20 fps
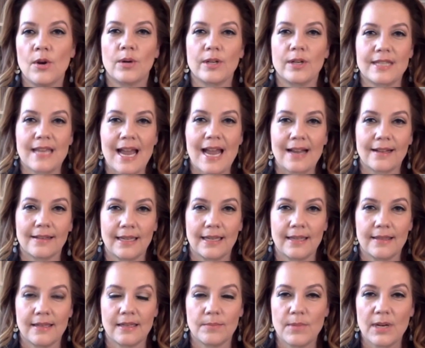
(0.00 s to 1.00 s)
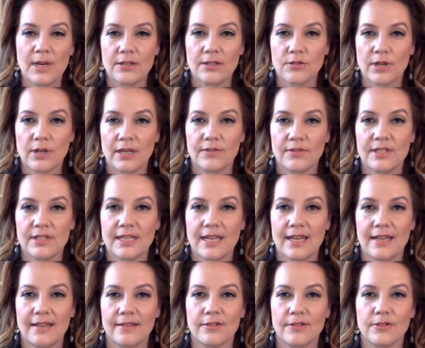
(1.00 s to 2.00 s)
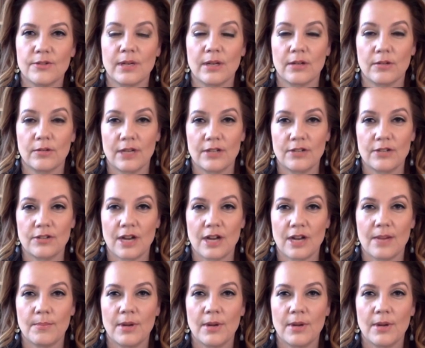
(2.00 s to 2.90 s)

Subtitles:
or tackling the administrative state, they're doing a great job.